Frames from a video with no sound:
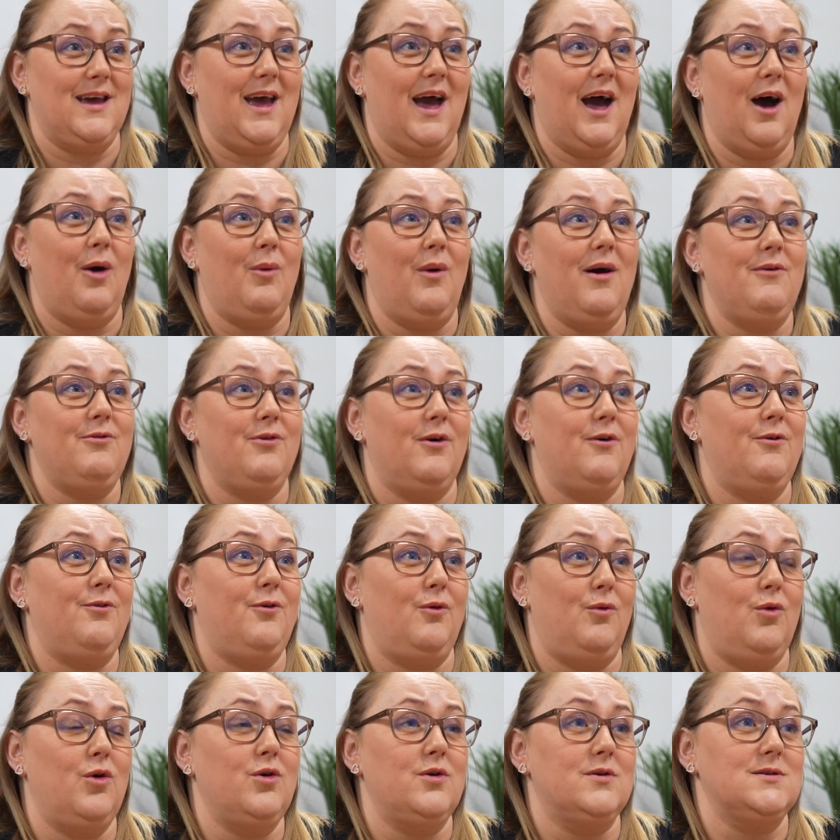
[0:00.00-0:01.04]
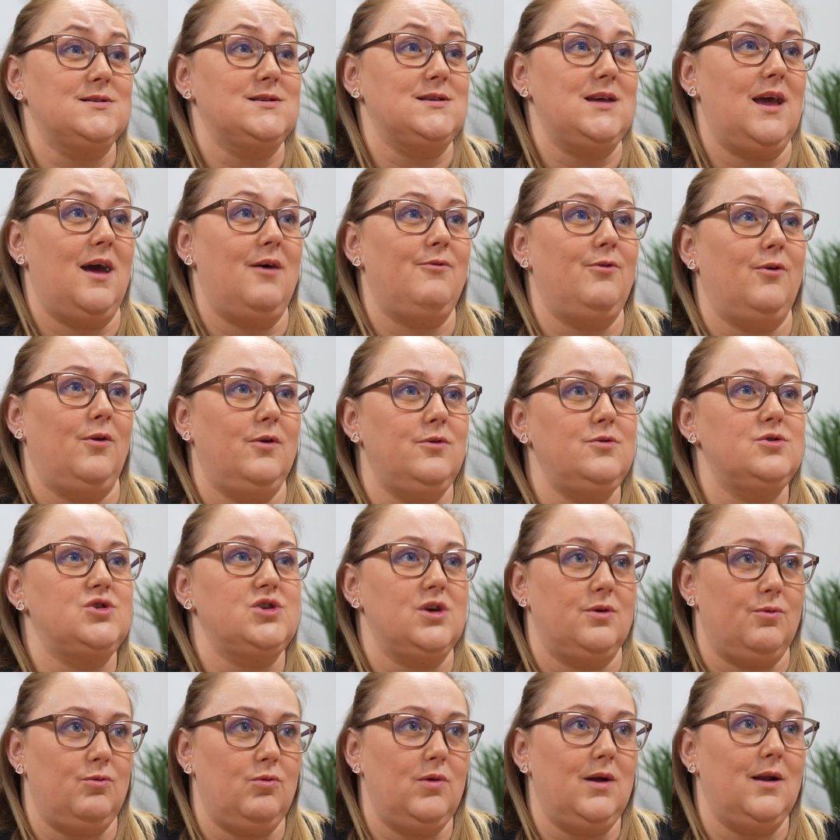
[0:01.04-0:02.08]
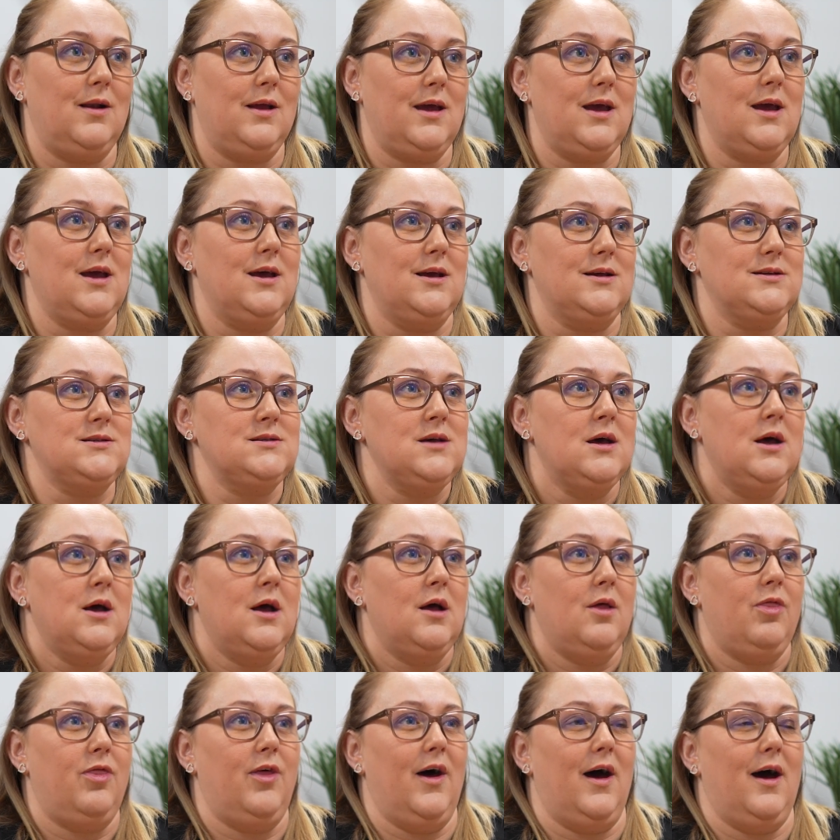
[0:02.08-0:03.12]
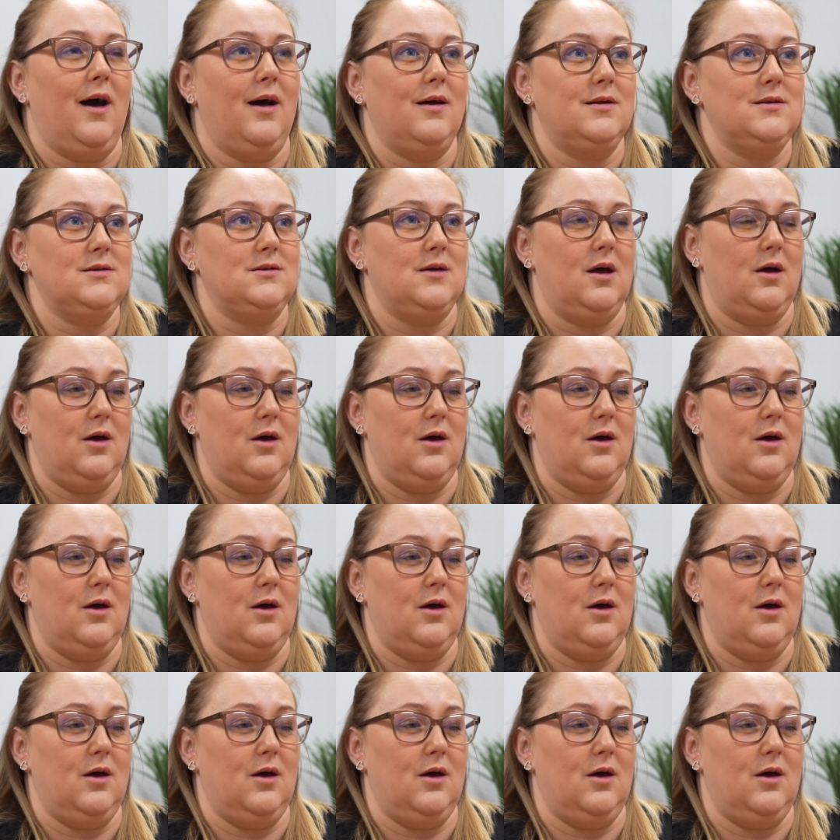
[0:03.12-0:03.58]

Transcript: However, for us, the evolution really is that